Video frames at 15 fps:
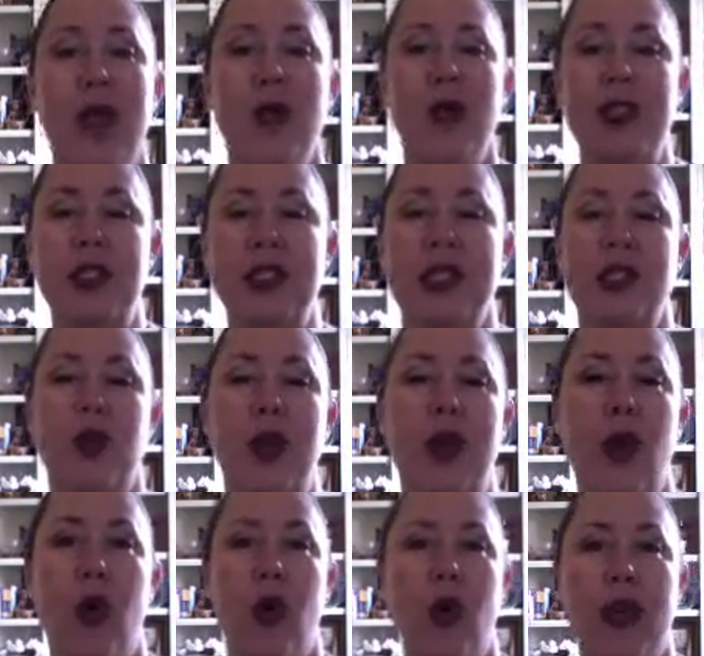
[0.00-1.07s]
We'll send a
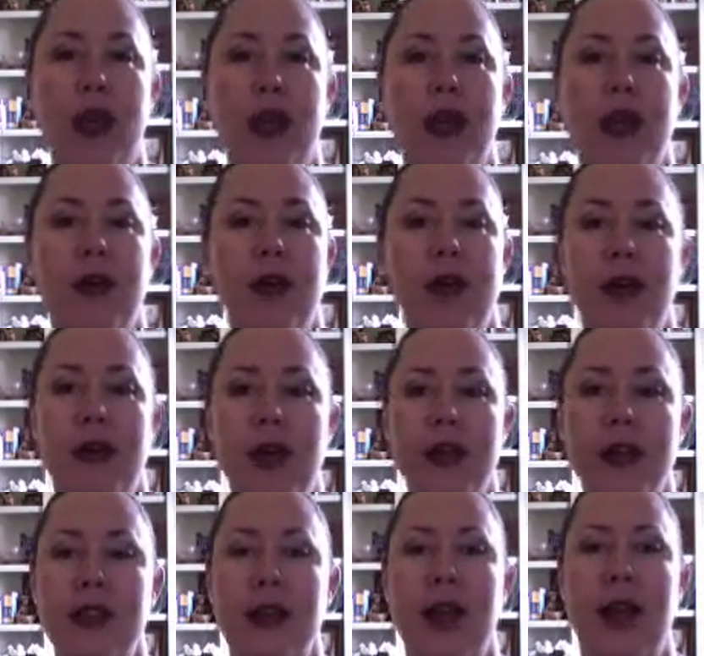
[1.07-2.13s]
recording of the
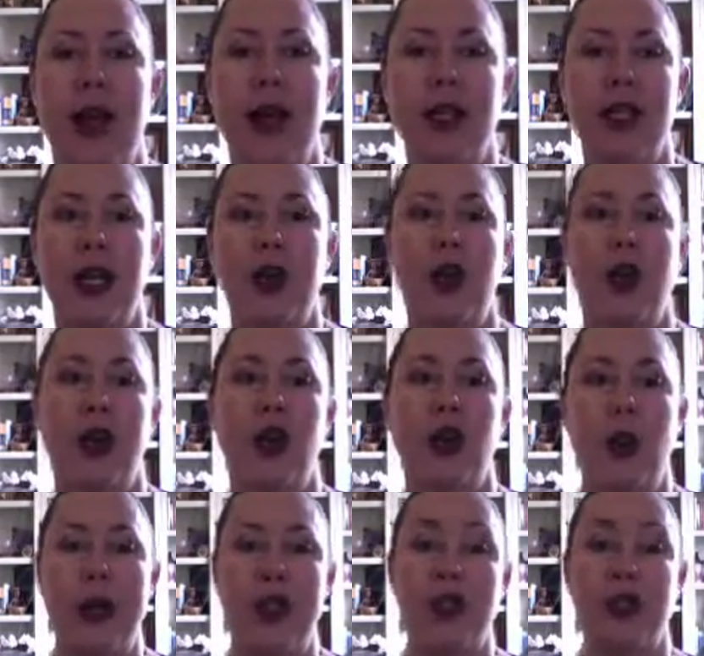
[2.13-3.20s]
event out to everyone who
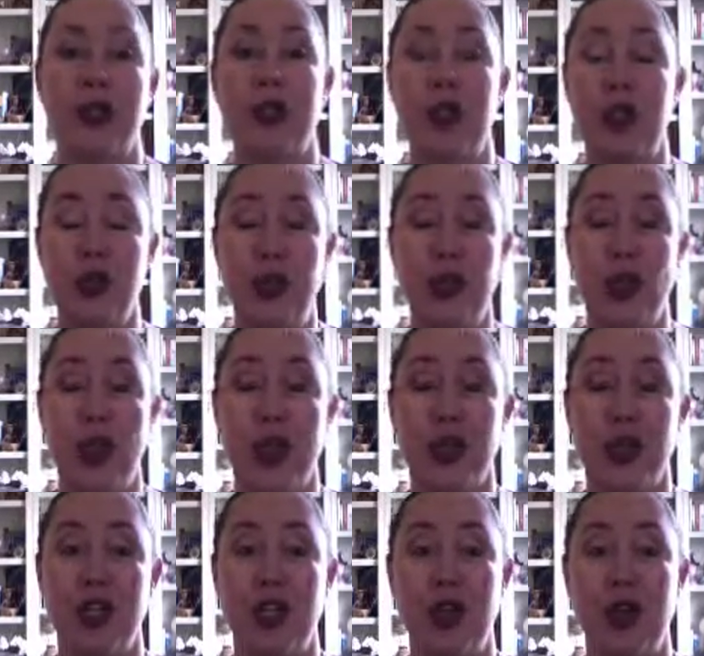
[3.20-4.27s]
registered so you can watch
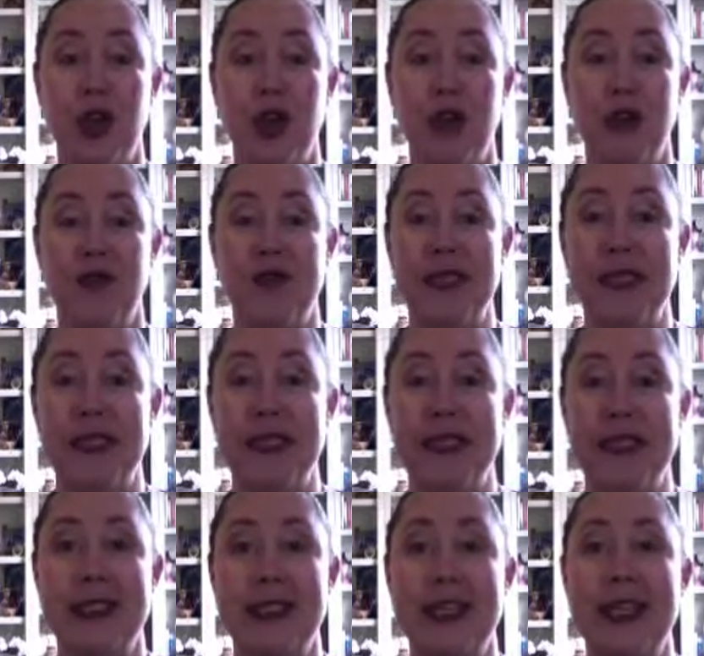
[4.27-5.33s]
it at your
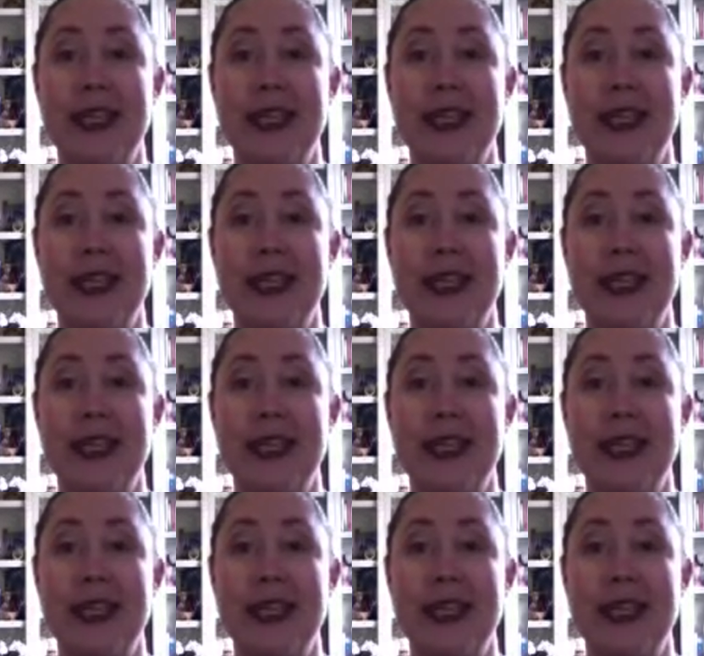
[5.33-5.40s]
convenience.